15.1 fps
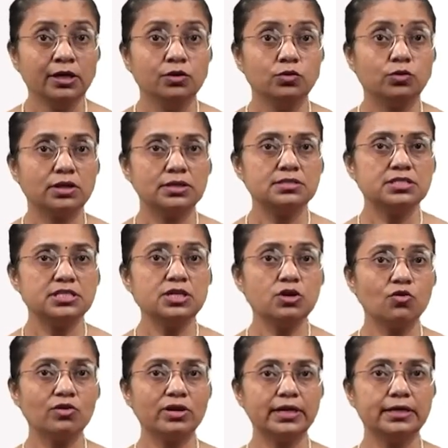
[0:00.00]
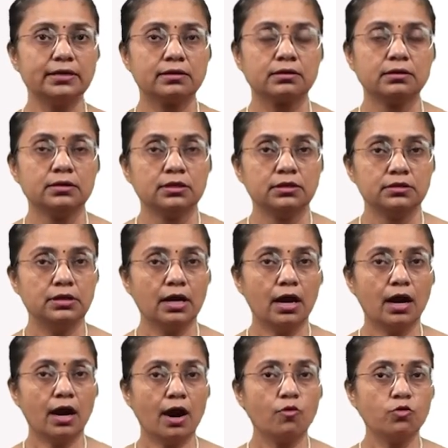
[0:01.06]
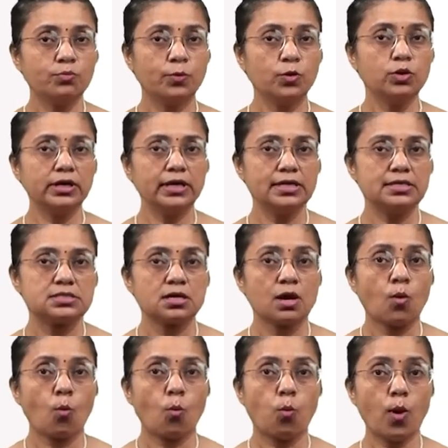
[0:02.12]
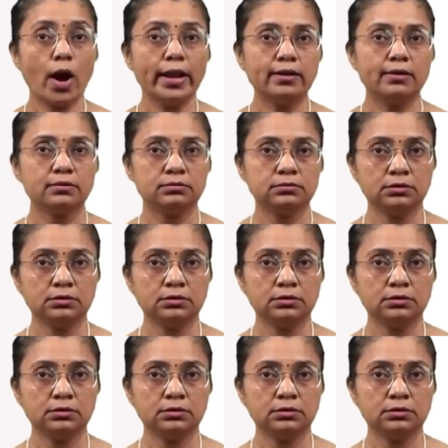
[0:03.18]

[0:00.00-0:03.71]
You can see over here the output is 1,